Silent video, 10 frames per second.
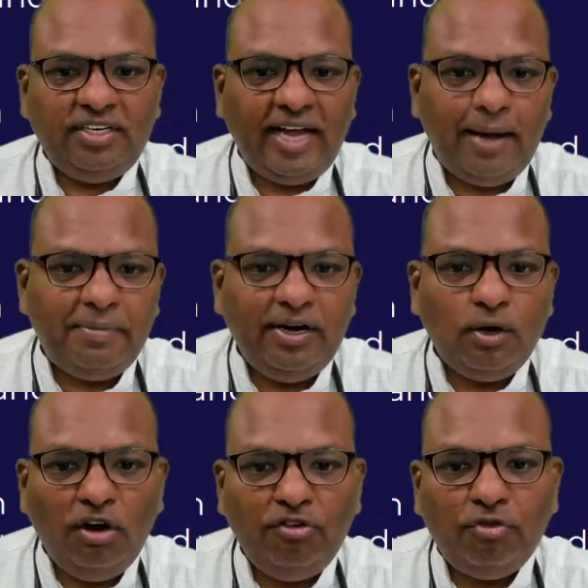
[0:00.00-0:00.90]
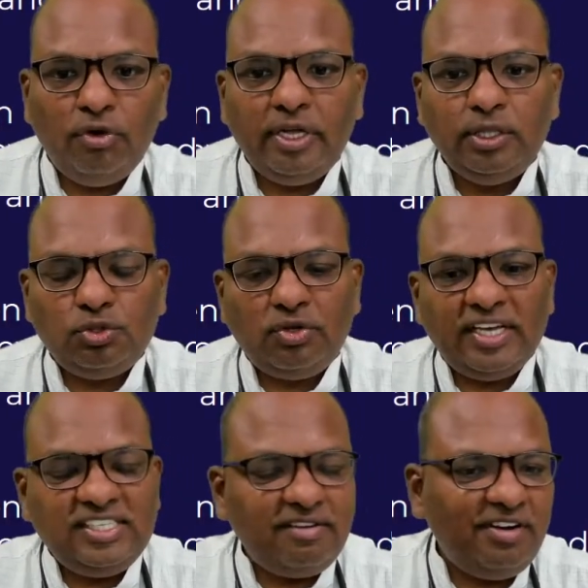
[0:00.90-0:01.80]
It happened on 14th July
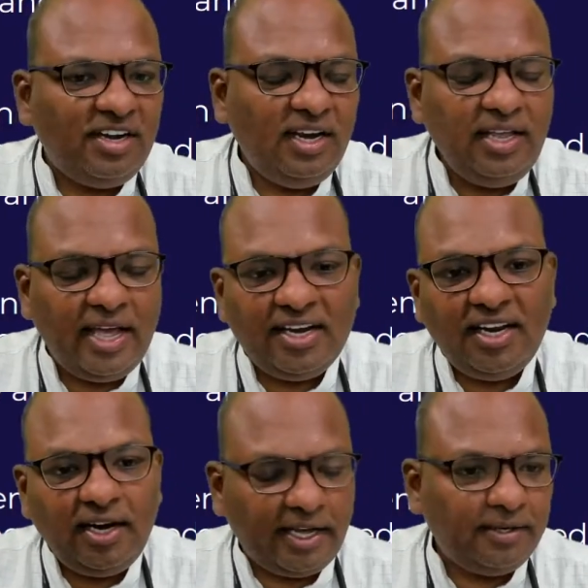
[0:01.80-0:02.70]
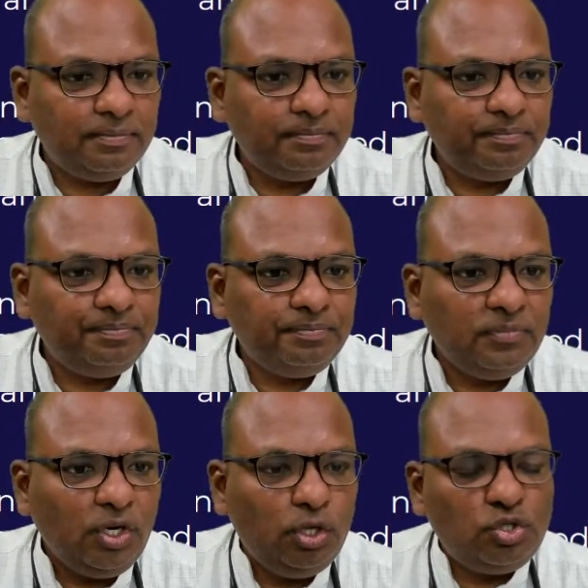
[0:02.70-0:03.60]
1789.
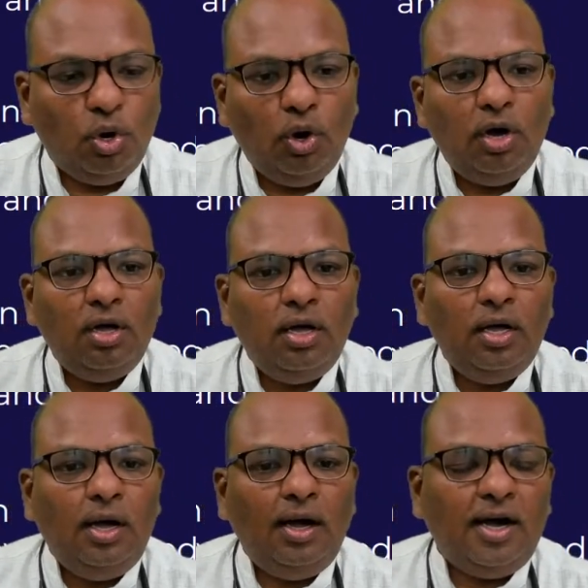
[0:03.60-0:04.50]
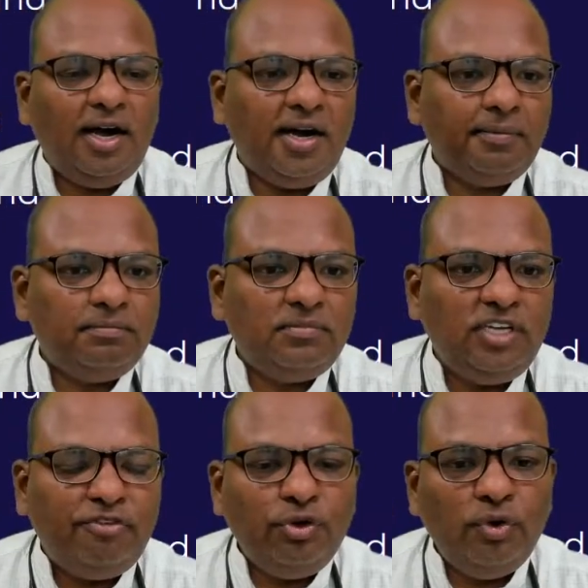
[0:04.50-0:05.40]
So
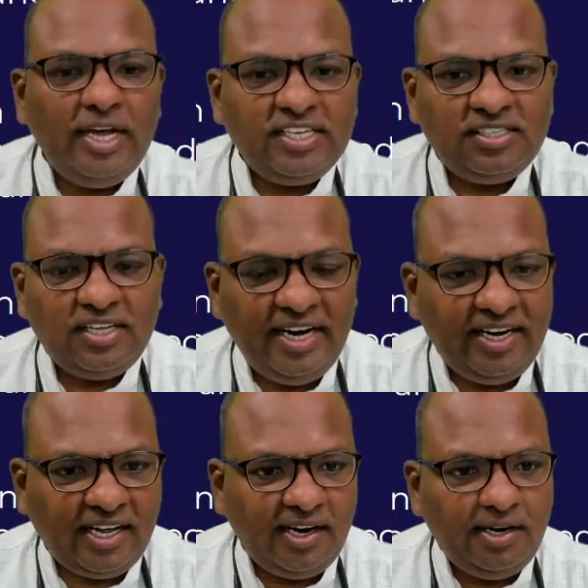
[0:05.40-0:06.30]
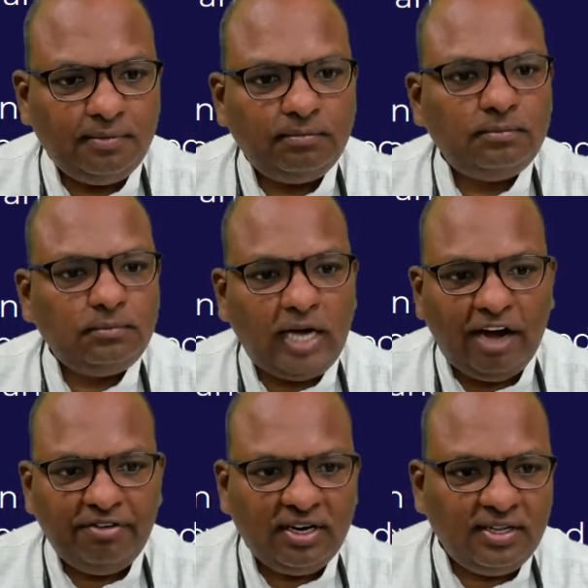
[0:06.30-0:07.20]
a few days later,
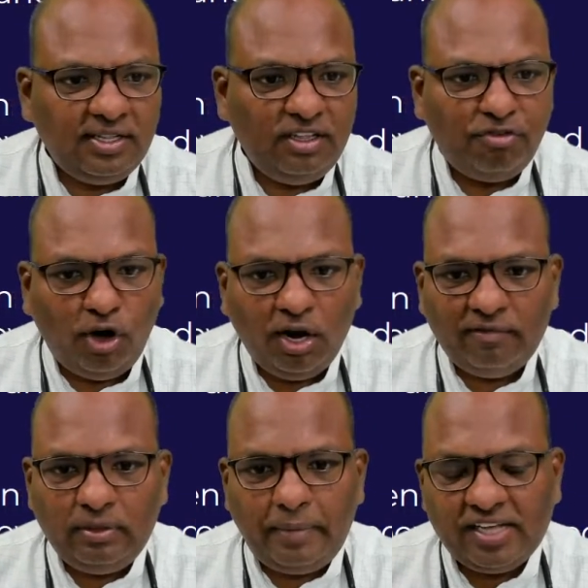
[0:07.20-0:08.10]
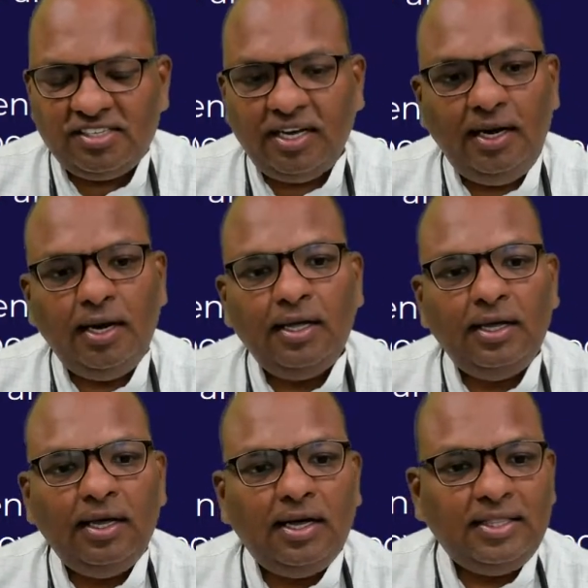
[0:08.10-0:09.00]
after the fall of the Bastille,
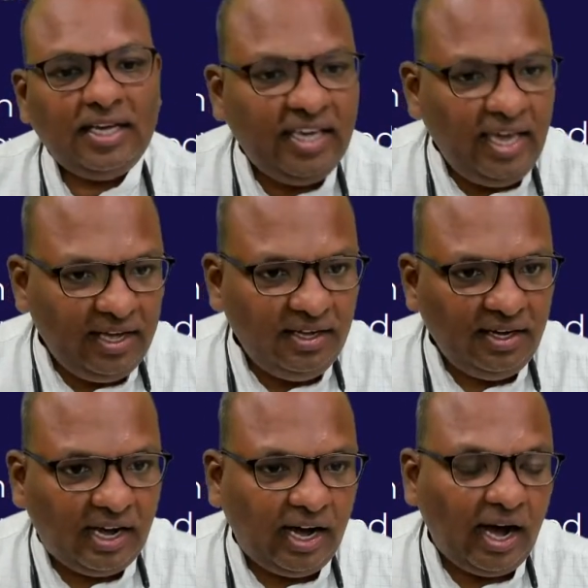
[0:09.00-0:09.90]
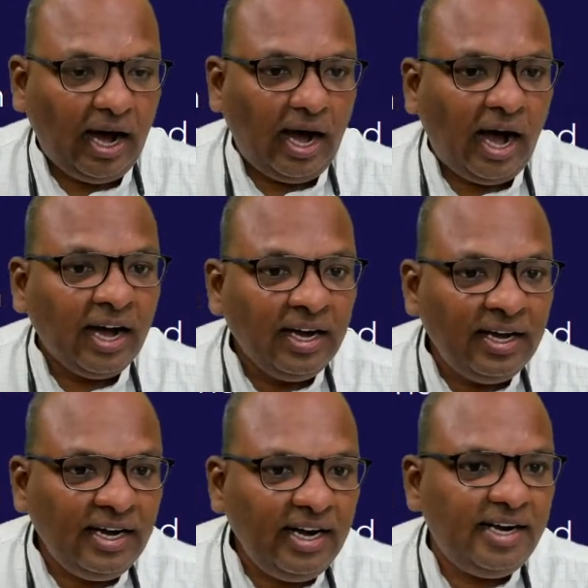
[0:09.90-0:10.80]
the king
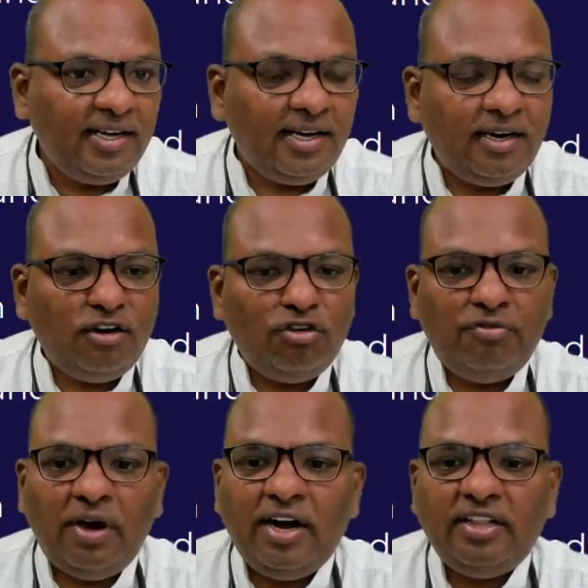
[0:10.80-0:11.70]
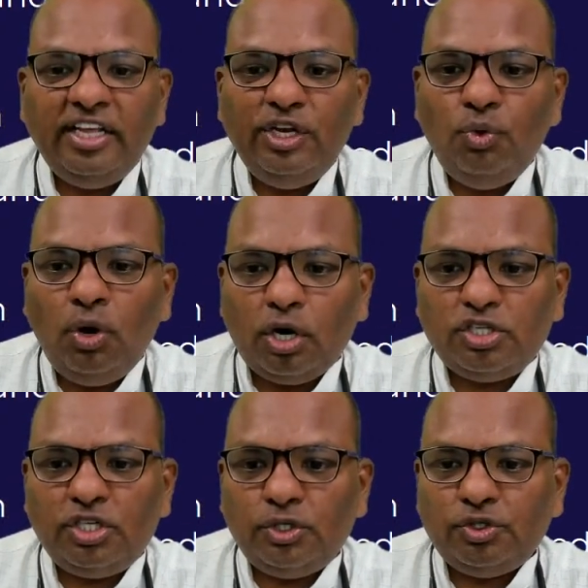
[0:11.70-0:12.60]
agreed for the new
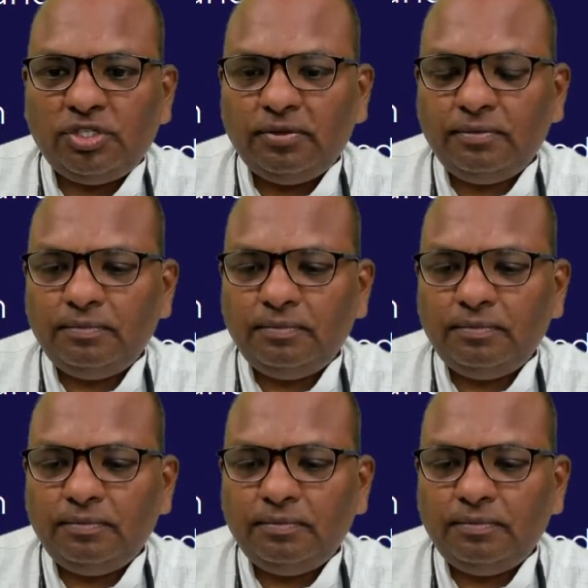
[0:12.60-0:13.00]
constitution.